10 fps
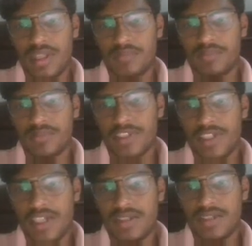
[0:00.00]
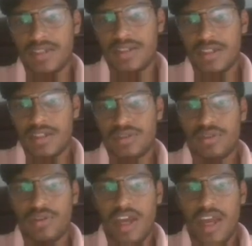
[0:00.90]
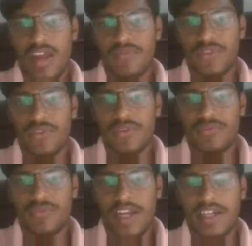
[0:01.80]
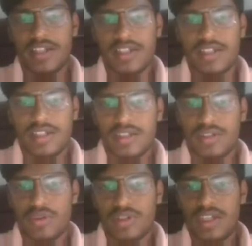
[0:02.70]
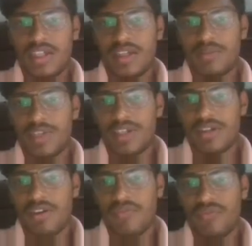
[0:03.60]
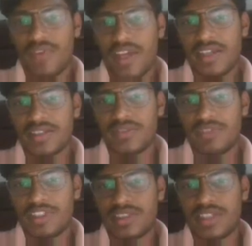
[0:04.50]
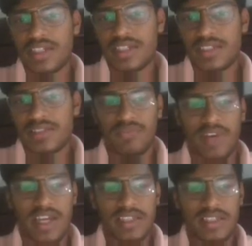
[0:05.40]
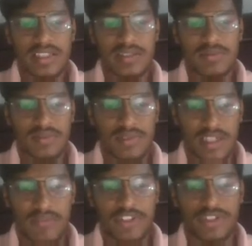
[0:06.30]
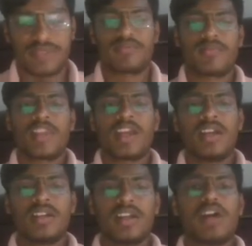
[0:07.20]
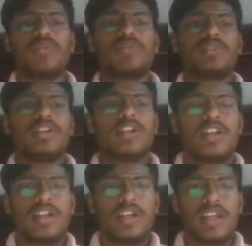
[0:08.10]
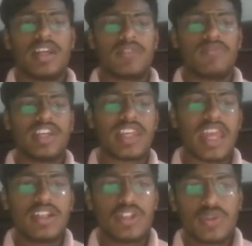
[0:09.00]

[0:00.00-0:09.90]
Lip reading: m, right? So I have to find total number of x which satisfy this equation. Now Here we can